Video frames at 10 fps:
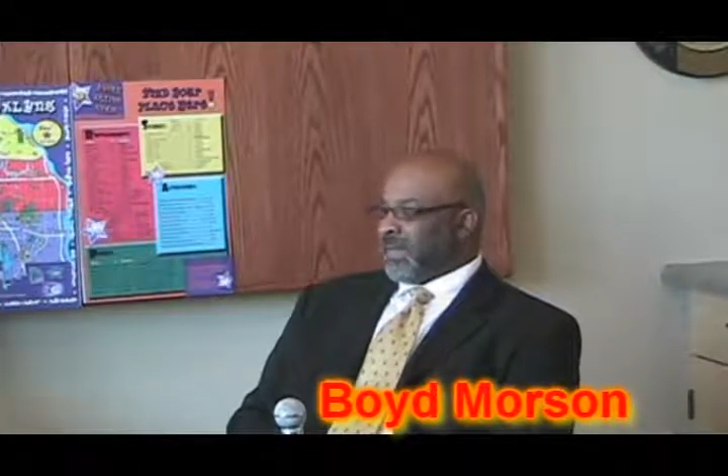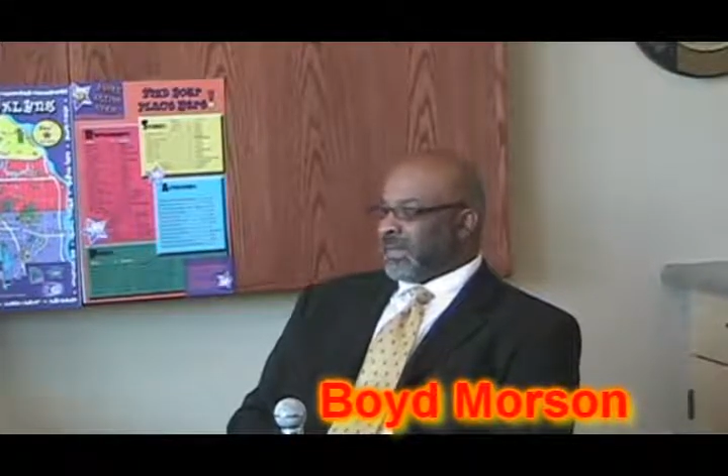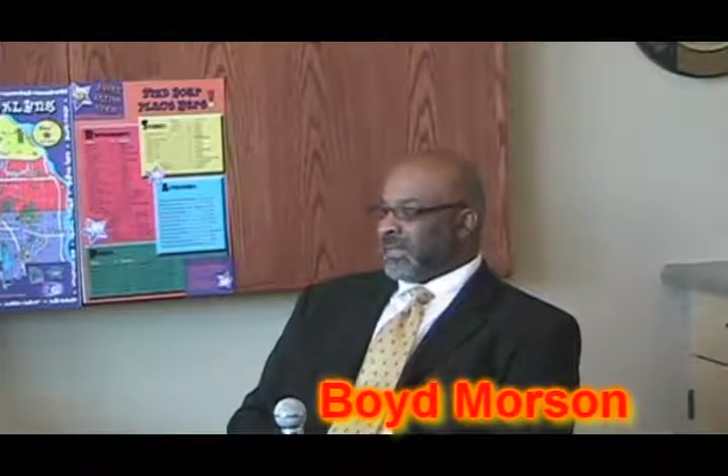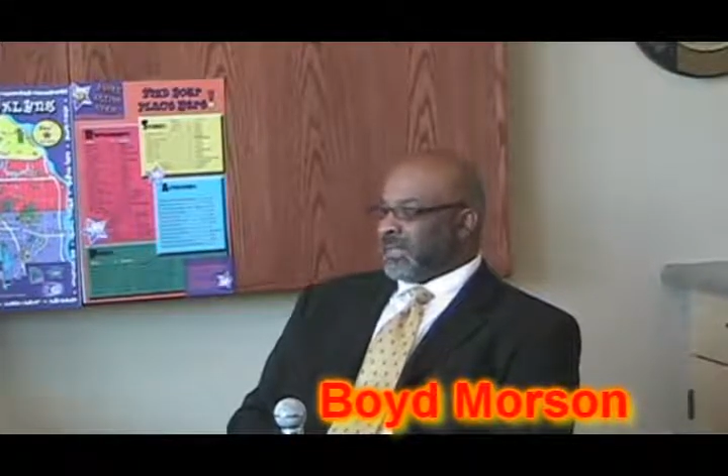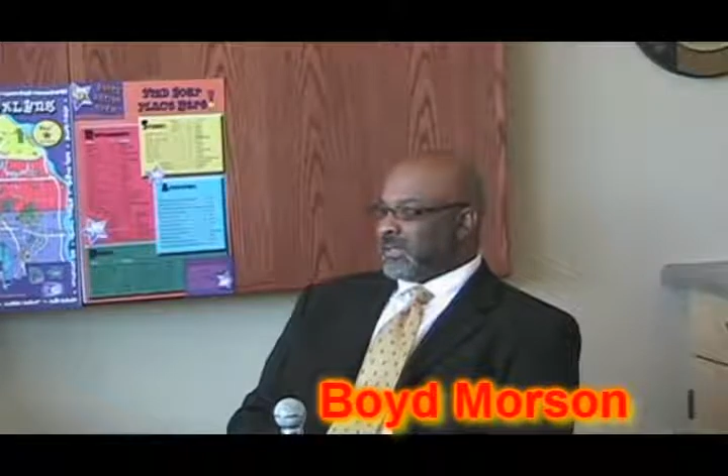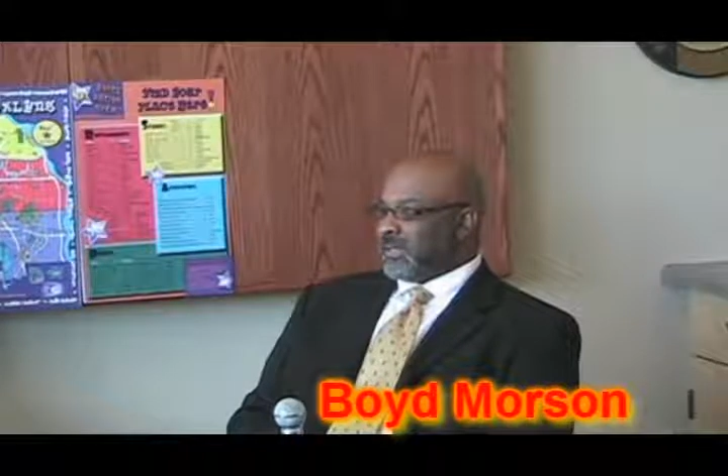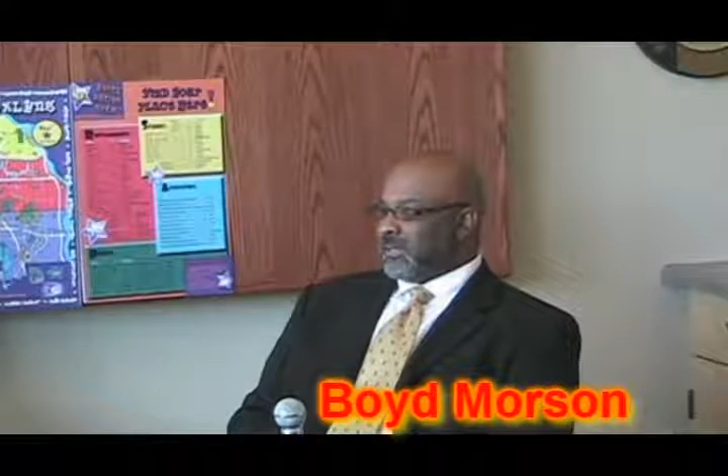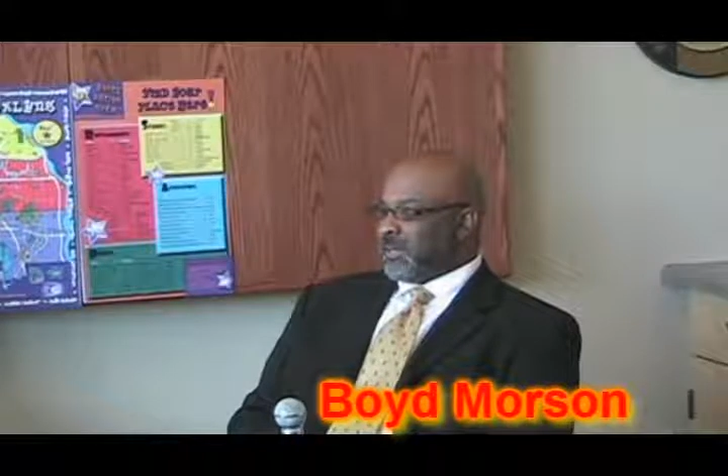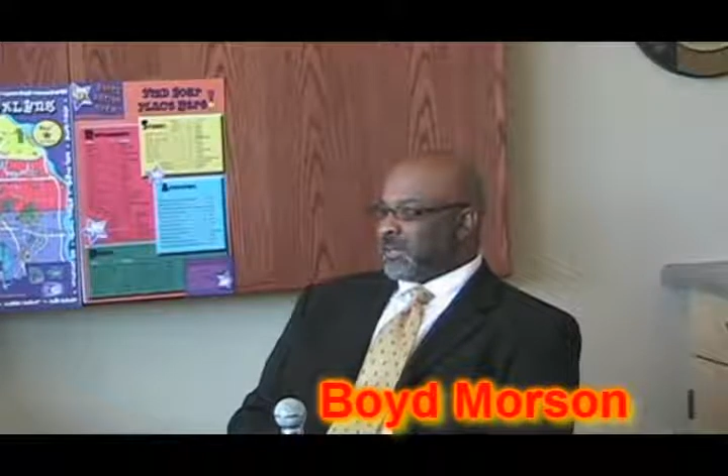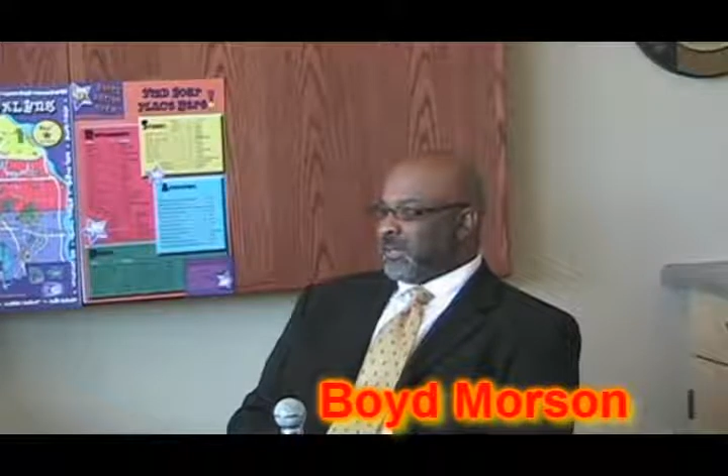I think some
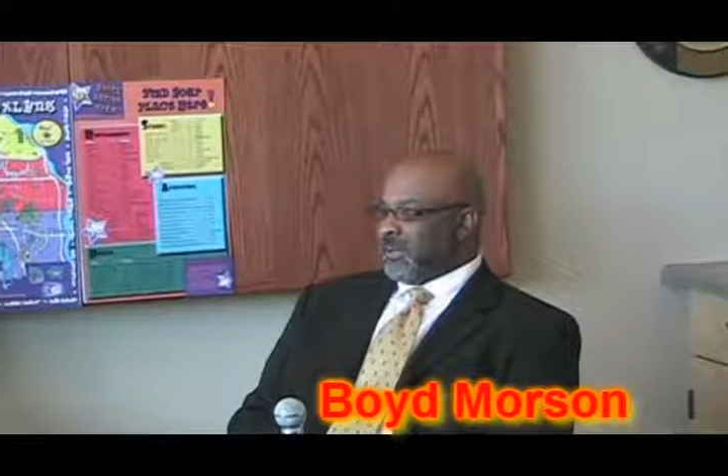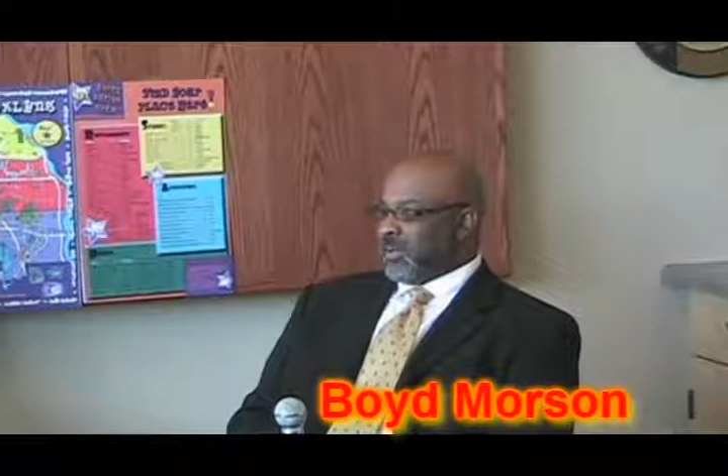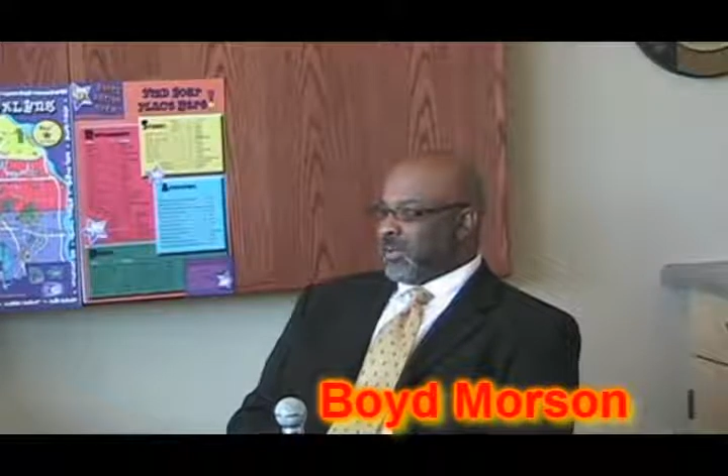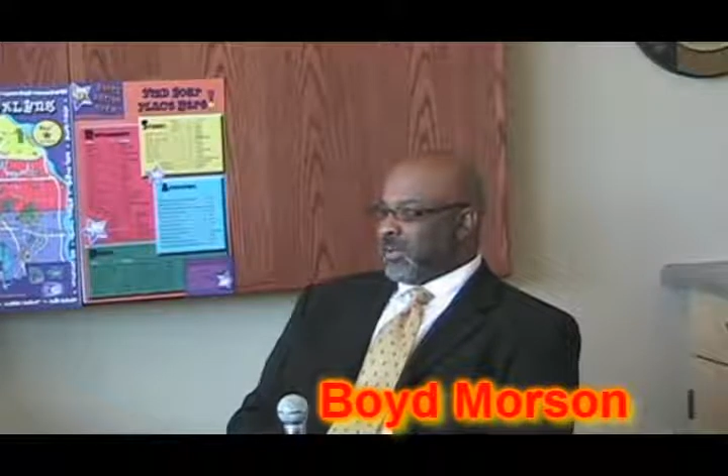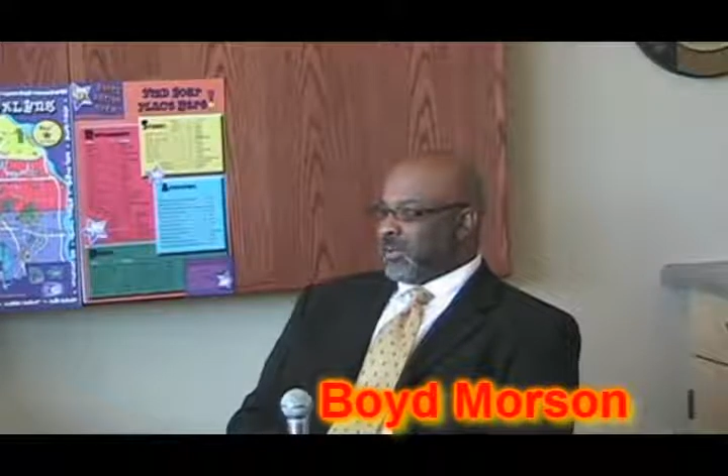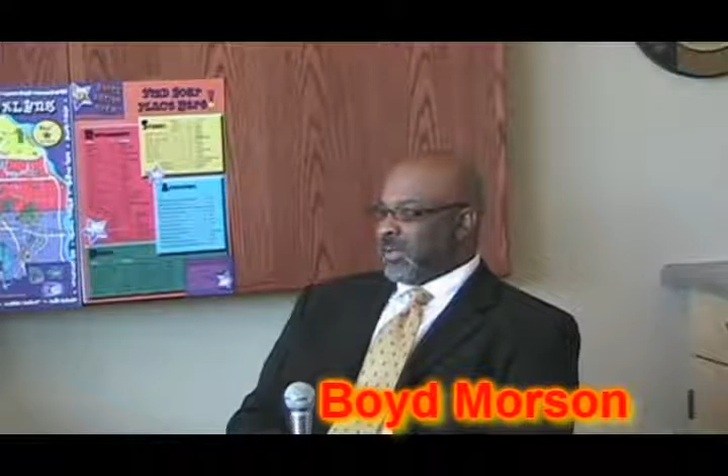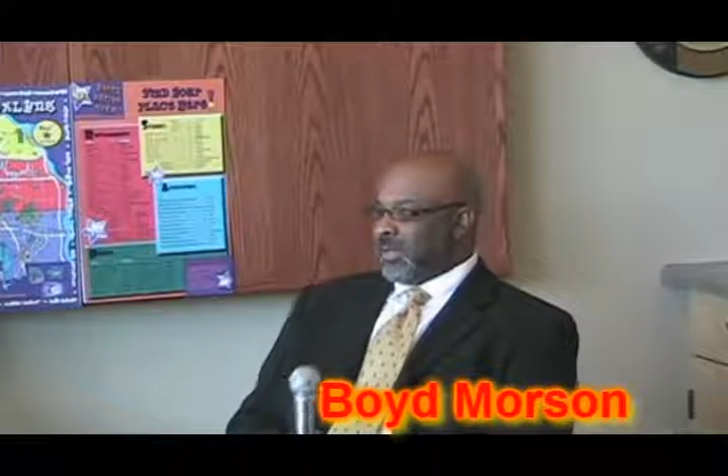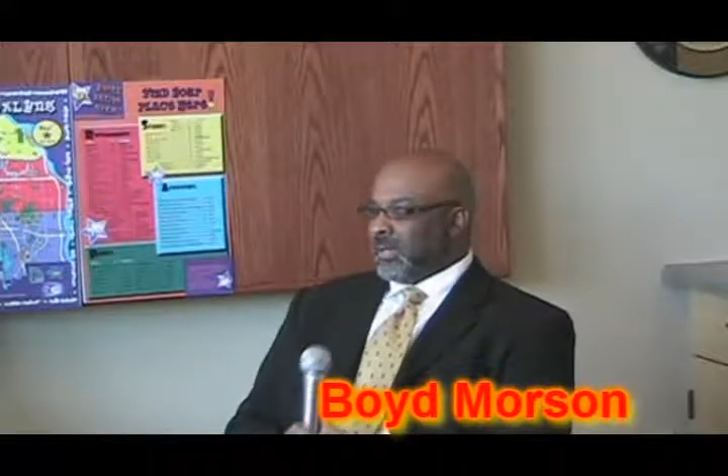most memorable